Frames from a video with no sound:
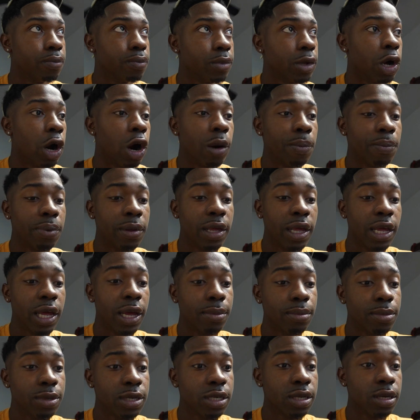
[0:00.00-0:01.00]

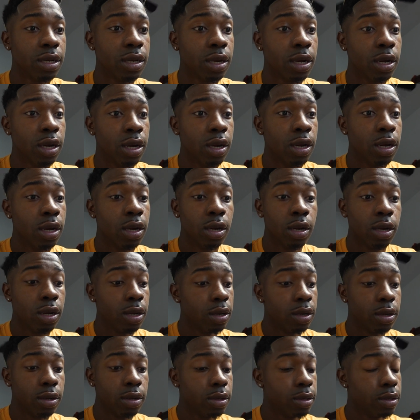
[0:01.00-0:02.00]
RPMs.
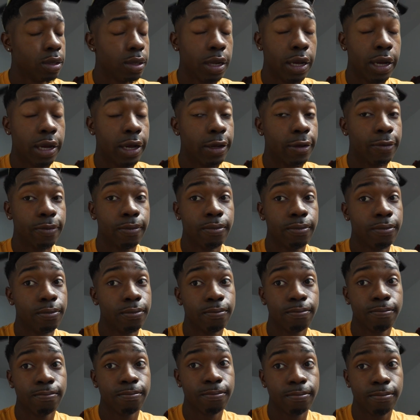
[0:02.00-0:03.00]
Like,
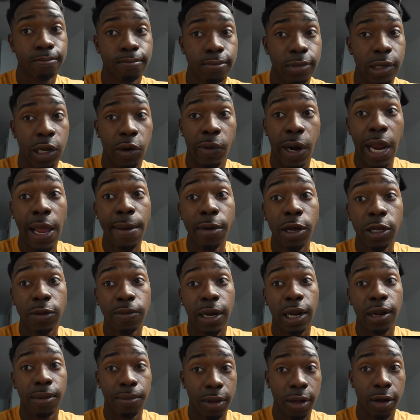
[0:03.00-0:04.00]
Rambo's
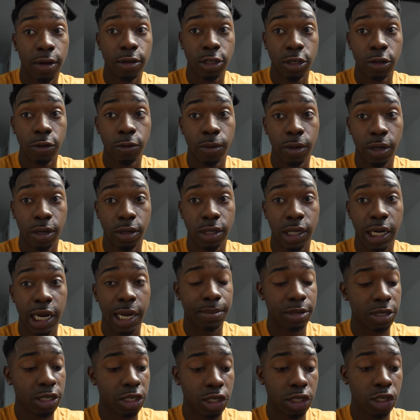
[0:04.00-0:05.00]
about to be on 2 wheels, and
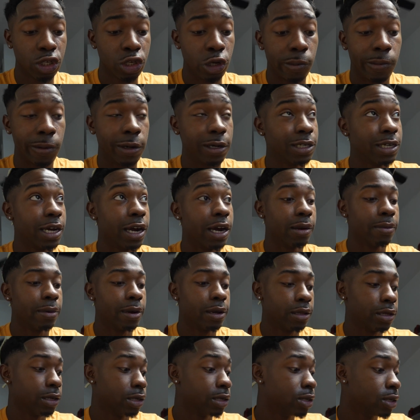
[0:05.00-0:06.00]
I'm super excited
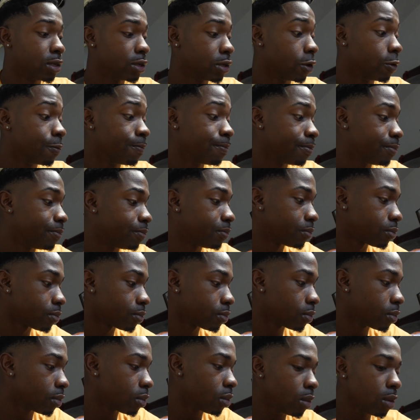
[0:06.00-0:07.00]
about this. So
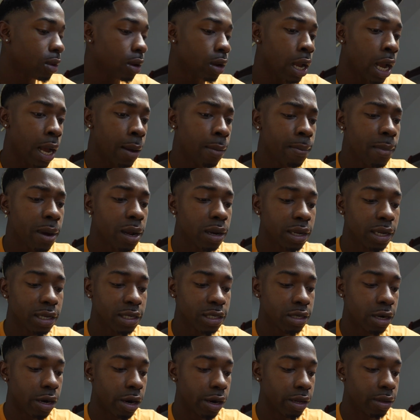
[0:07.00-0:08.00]
I'm about to get
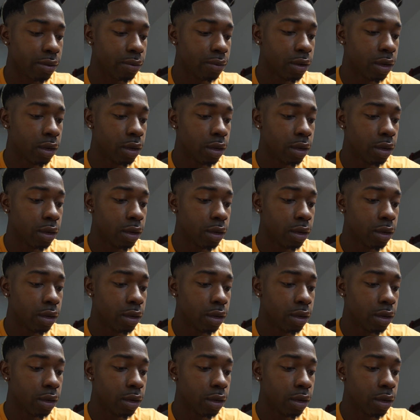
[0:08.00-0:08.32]
started.